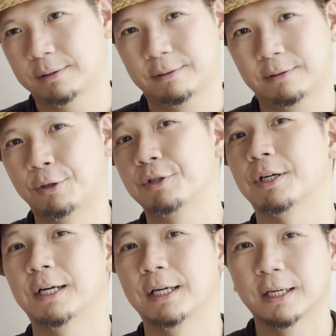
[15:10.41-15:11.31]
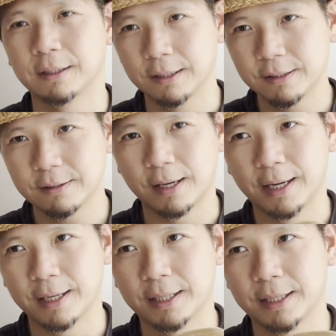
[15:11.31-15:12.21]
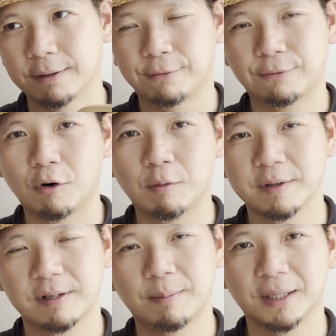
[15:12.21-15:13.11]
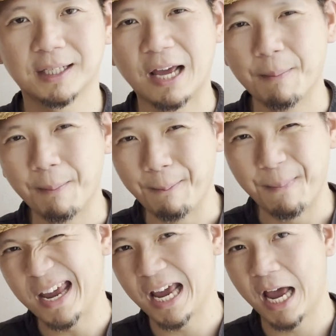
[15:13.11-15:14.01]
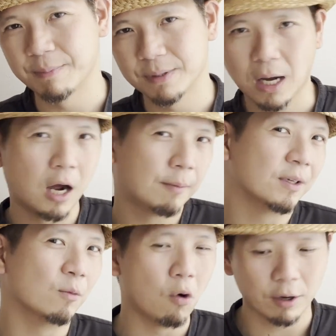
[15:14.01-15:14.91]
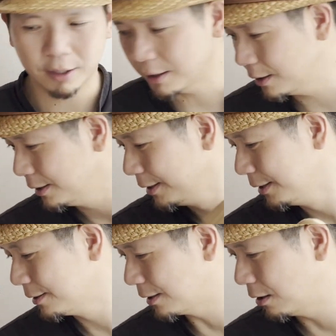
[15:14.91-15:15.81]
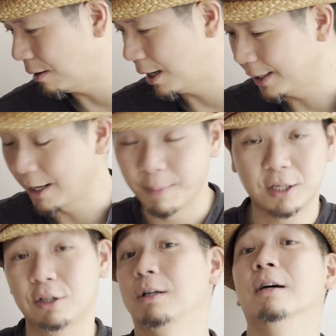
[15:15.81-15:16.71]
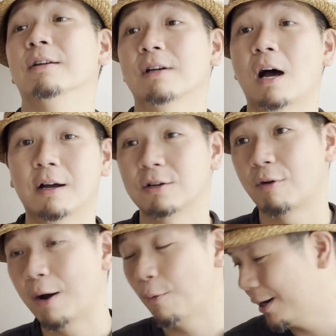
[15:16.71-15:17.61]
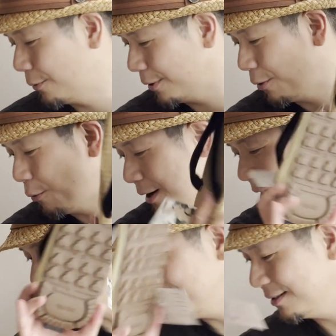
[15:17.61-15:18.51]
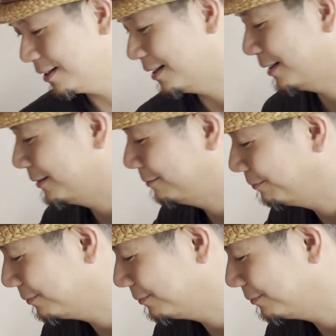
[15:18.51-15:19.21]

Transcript: cushioning on the inside, foam or something that may absorb the water. So yeah, make sure it's hot, dry weather when you're wearing these. You